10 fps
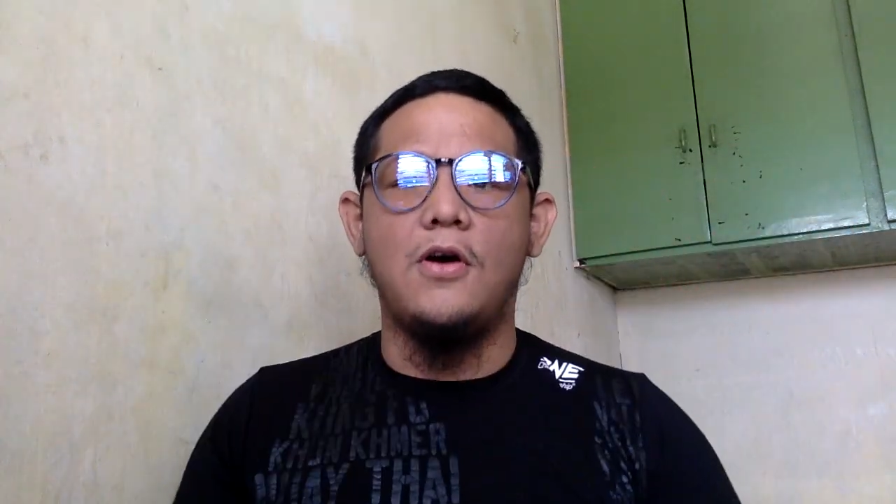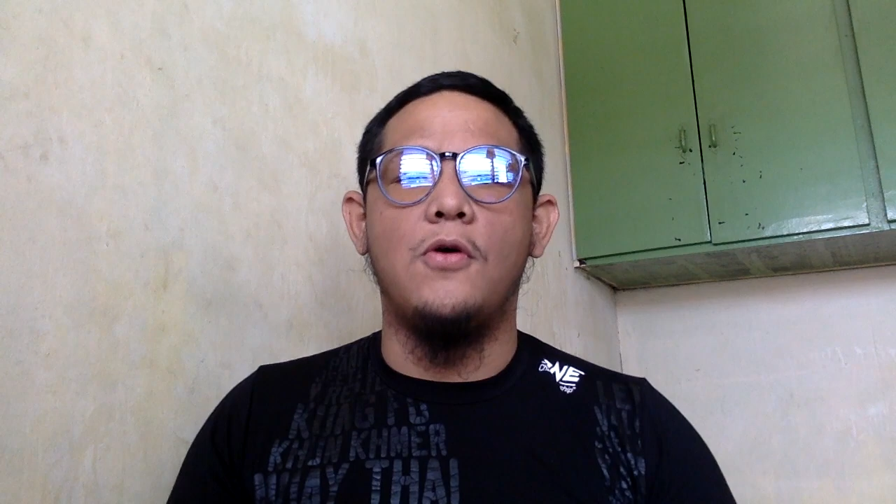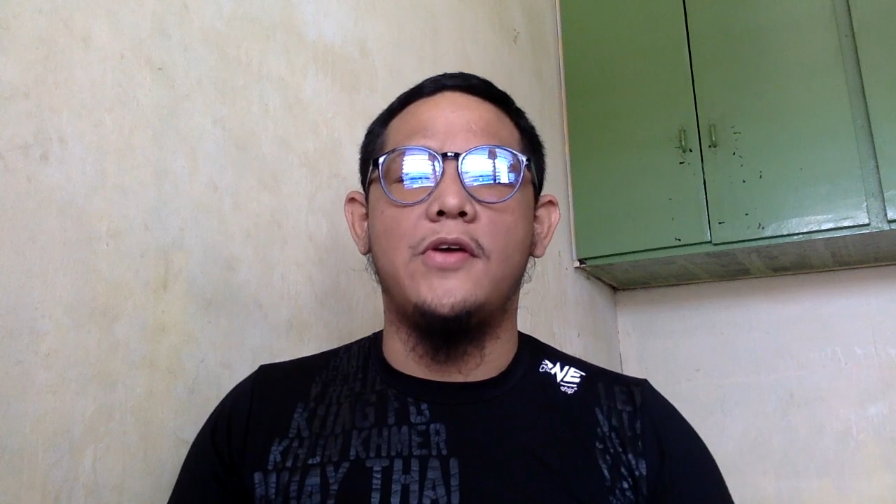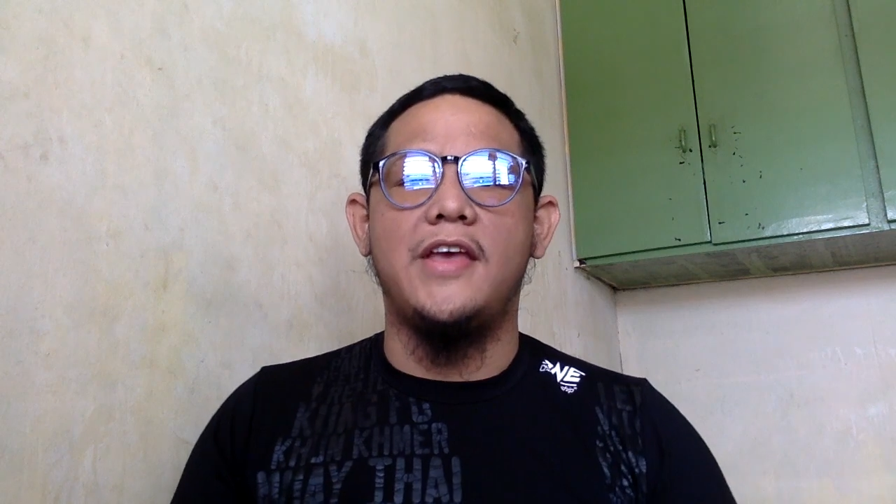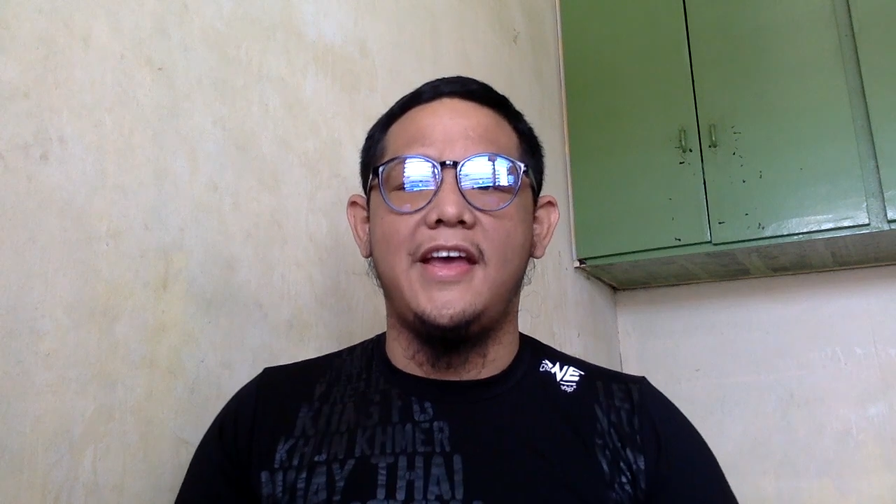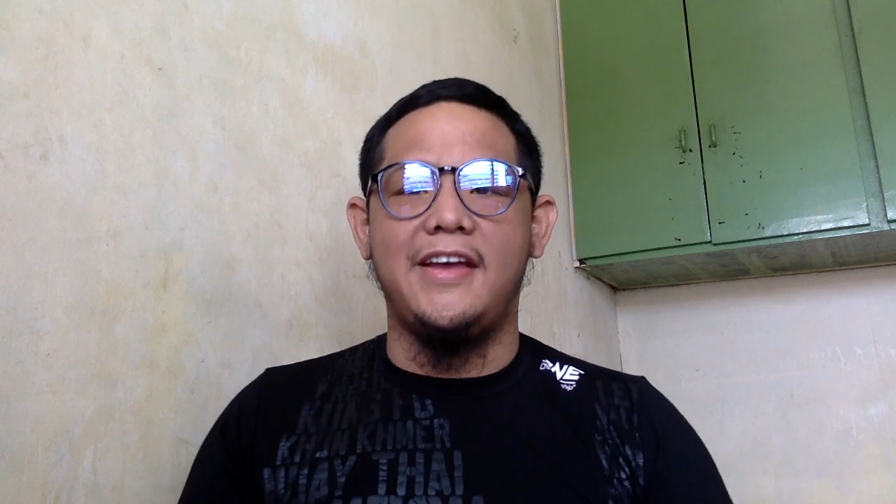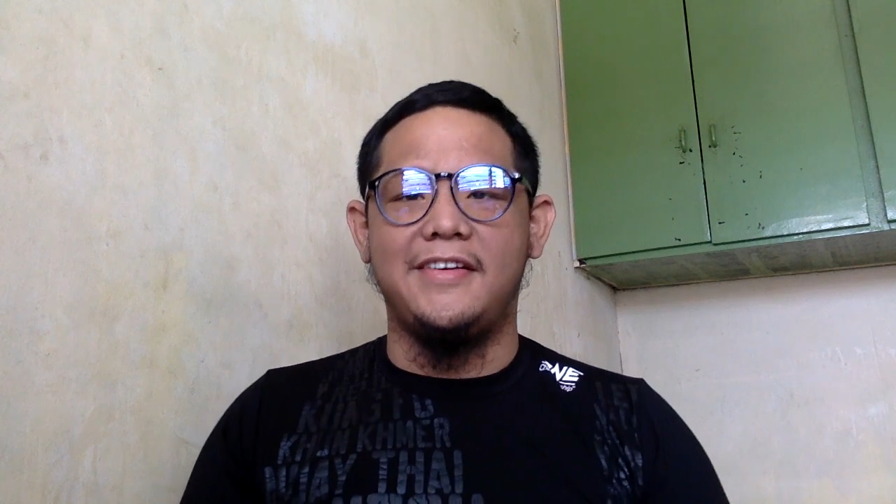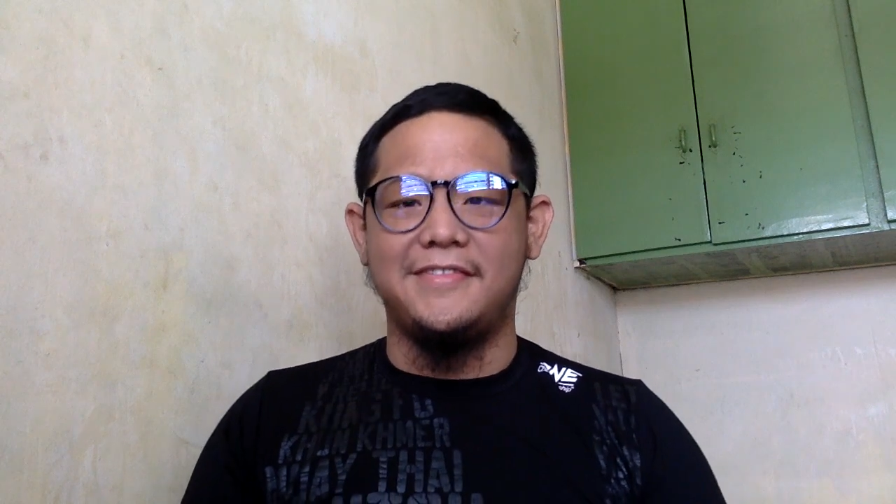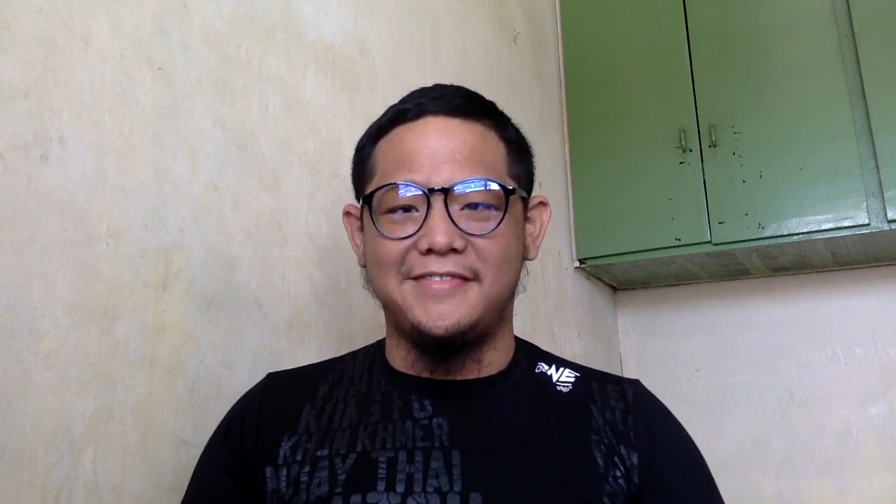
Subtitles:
on. Okay.